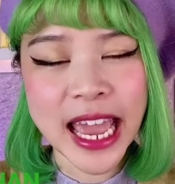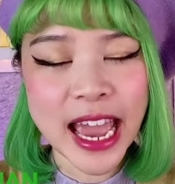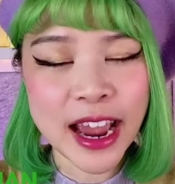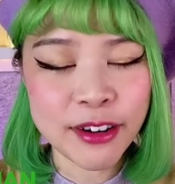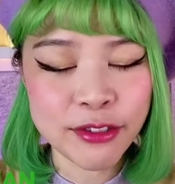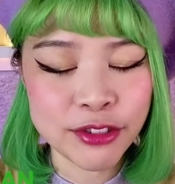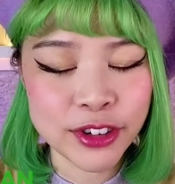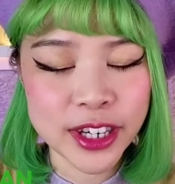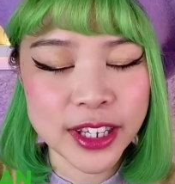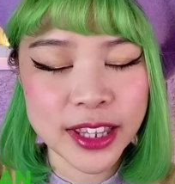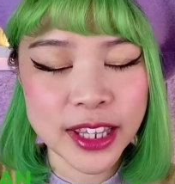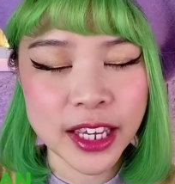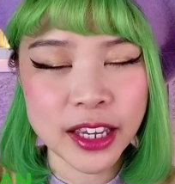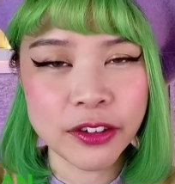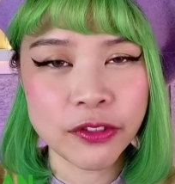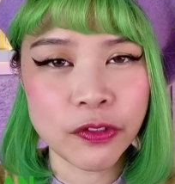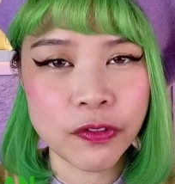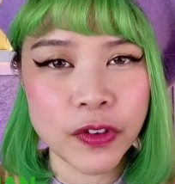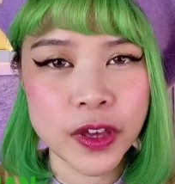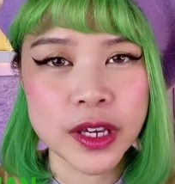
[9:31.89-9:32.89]
Everything
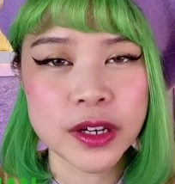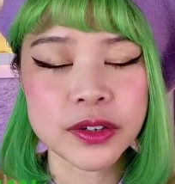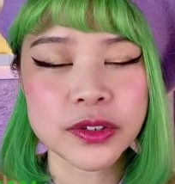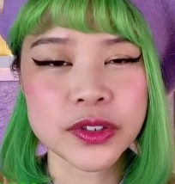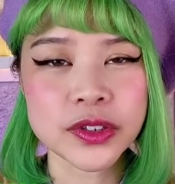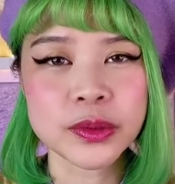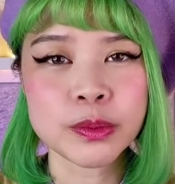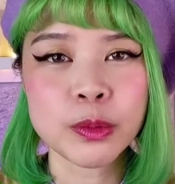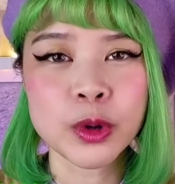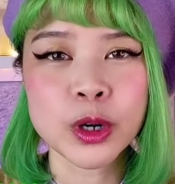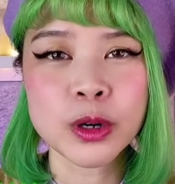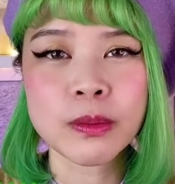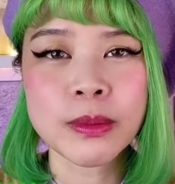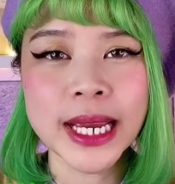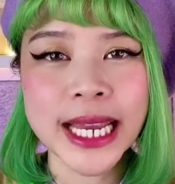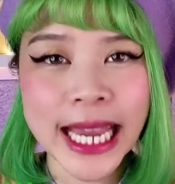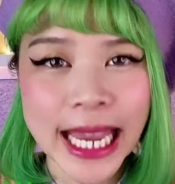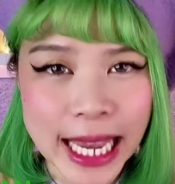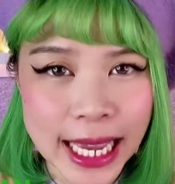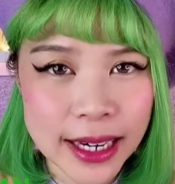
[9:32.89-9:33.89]
feels more
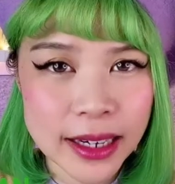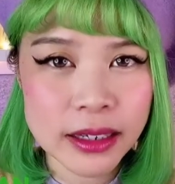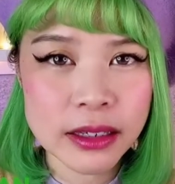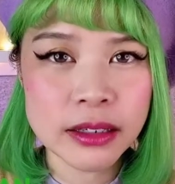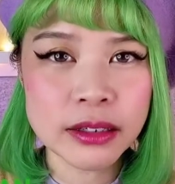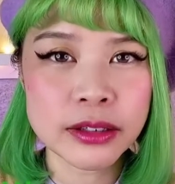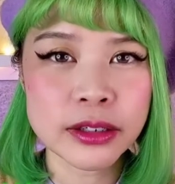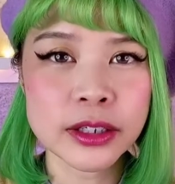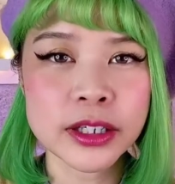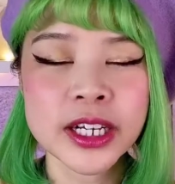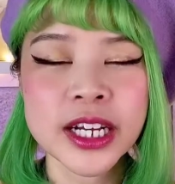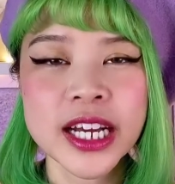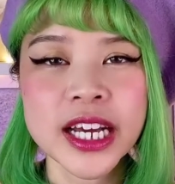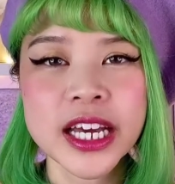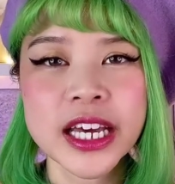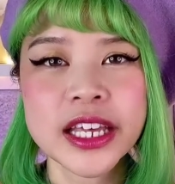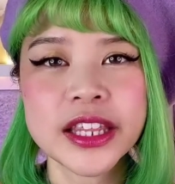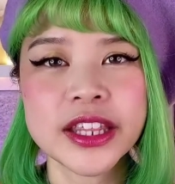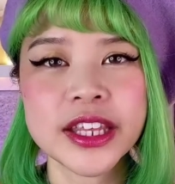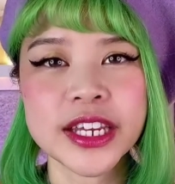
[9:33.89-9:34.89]
mechanical
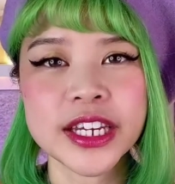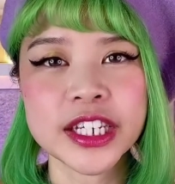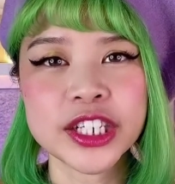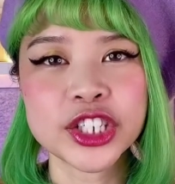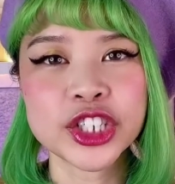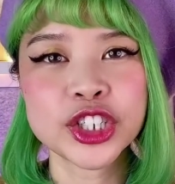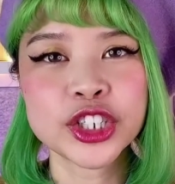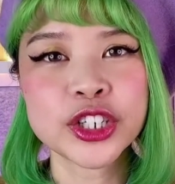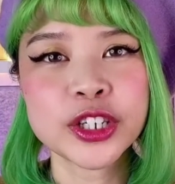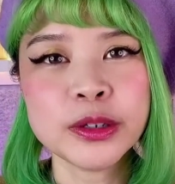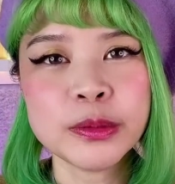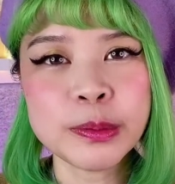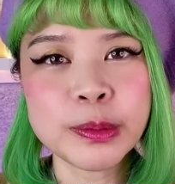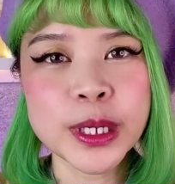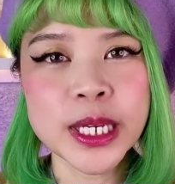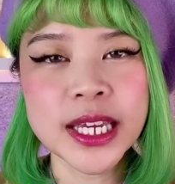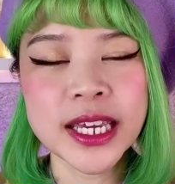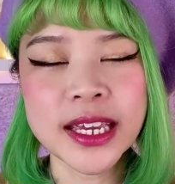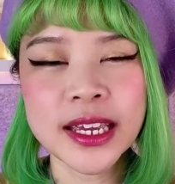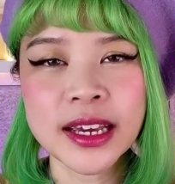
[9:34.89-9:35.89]
than it should
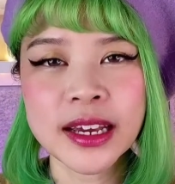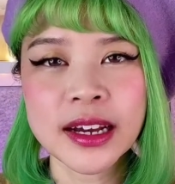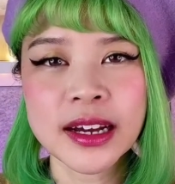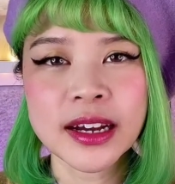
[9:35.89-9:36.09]
be.